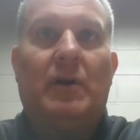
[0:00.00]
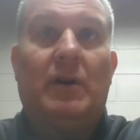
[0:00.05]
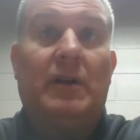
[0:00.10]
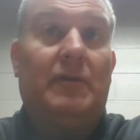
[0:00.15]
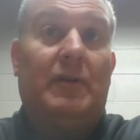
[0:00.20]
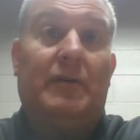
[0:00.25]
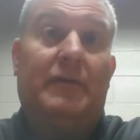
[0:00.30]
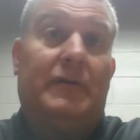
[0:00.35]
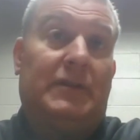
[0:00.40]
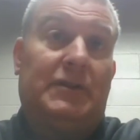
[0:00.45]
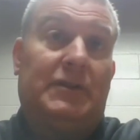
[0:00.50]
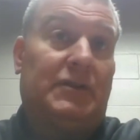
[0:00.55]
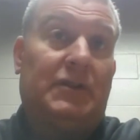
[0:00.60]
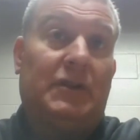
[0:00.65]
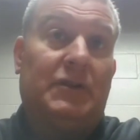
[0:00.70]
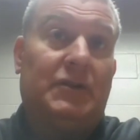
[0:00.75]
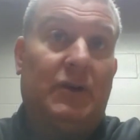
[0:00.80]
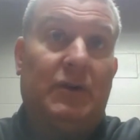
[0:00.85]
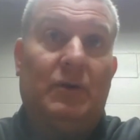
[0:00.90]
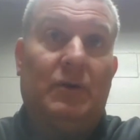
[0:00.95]
and even if it's just
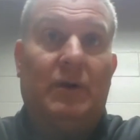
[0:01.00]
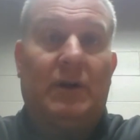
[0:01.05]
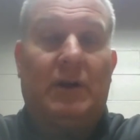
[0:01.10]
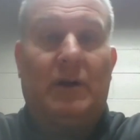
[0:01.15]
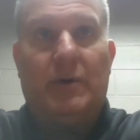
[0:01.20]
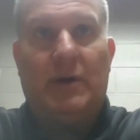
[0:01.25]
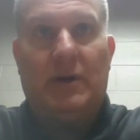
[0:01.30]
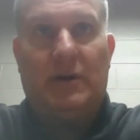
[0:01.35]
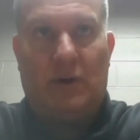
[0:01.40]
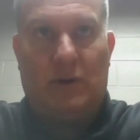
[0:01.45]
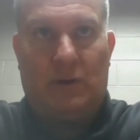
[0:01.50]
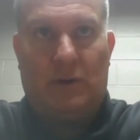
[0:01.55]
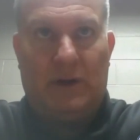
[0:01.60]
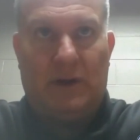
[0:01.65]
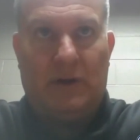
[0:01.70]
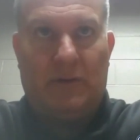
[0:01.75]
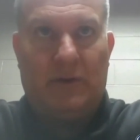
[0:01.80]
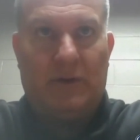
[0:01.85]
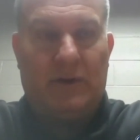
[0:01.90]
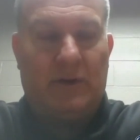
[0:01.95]
a 2, it could be a totally
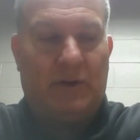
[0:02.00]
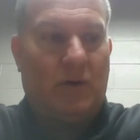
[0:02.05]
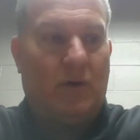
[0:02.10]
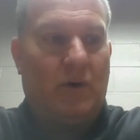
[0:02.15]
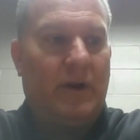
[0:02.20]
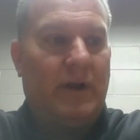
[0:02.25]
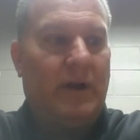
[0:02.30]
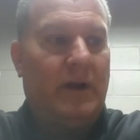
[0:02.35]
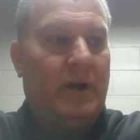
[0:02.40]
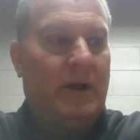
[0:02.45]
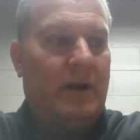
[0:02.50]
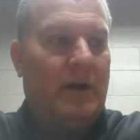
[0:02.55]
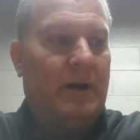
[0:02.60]
different story.